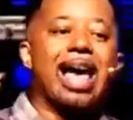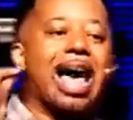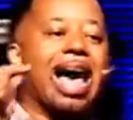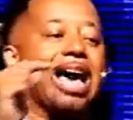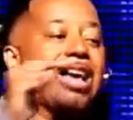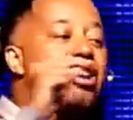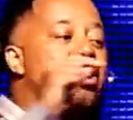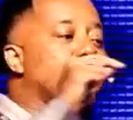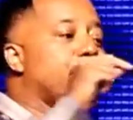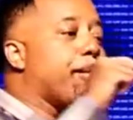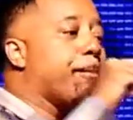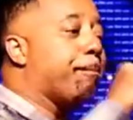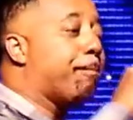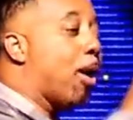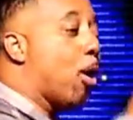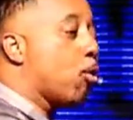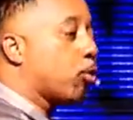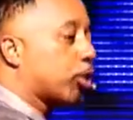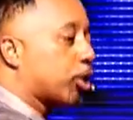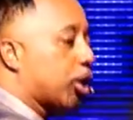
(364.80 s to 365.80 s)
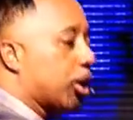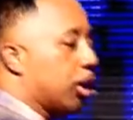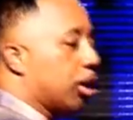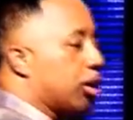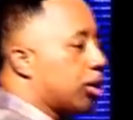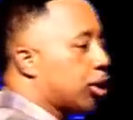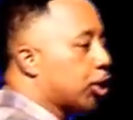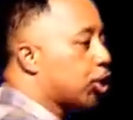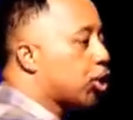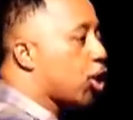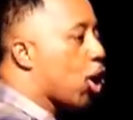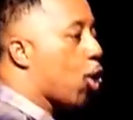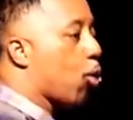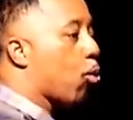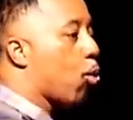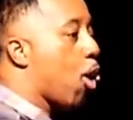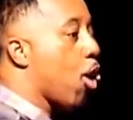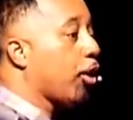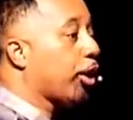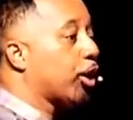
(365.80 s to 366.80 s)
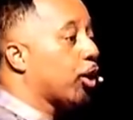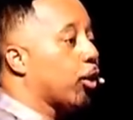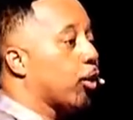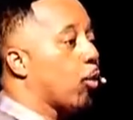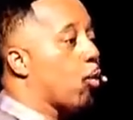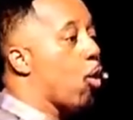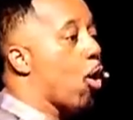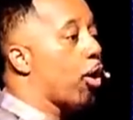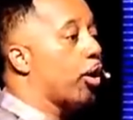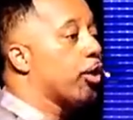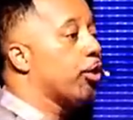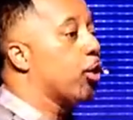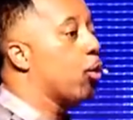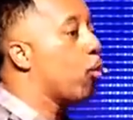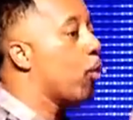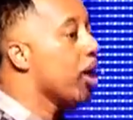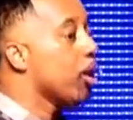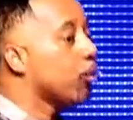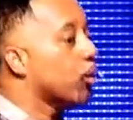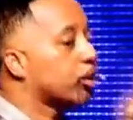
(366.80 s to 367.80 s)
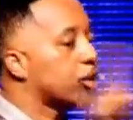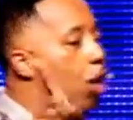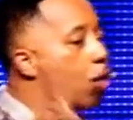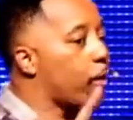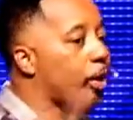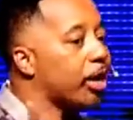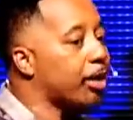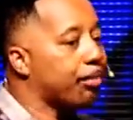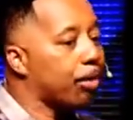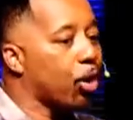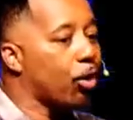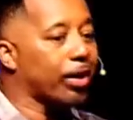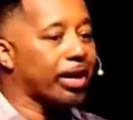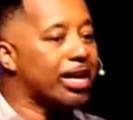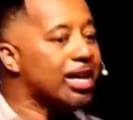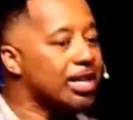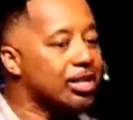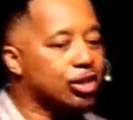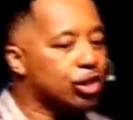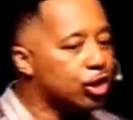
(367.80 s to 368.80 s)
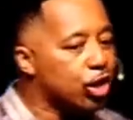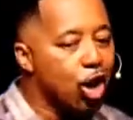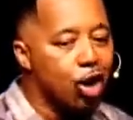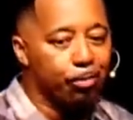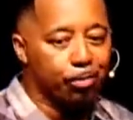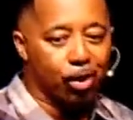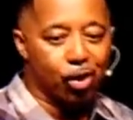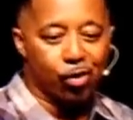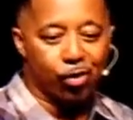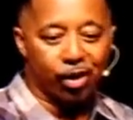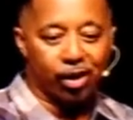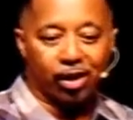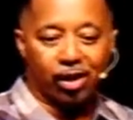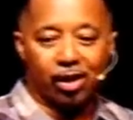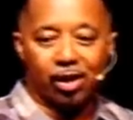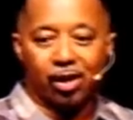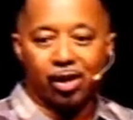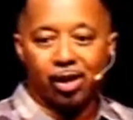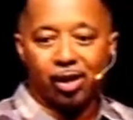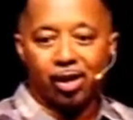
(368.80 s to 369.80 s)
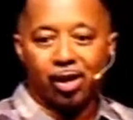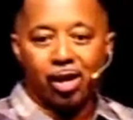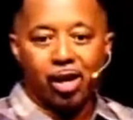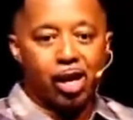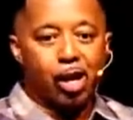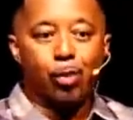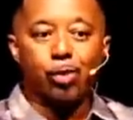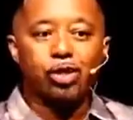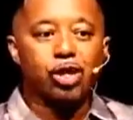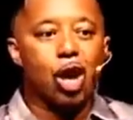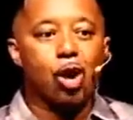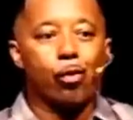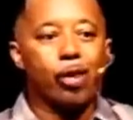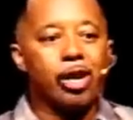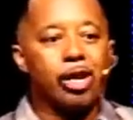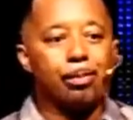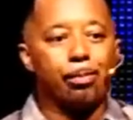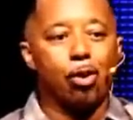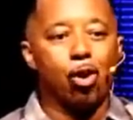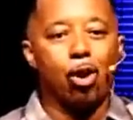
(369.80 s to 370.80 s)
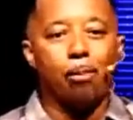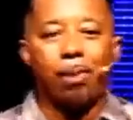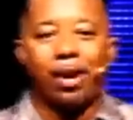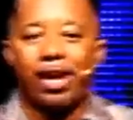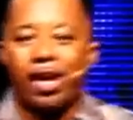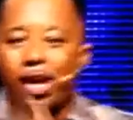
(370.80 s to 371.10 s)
out of the boat to start walking on the water, the wind was already blowing. It didn't start blowing, it was already blowing, but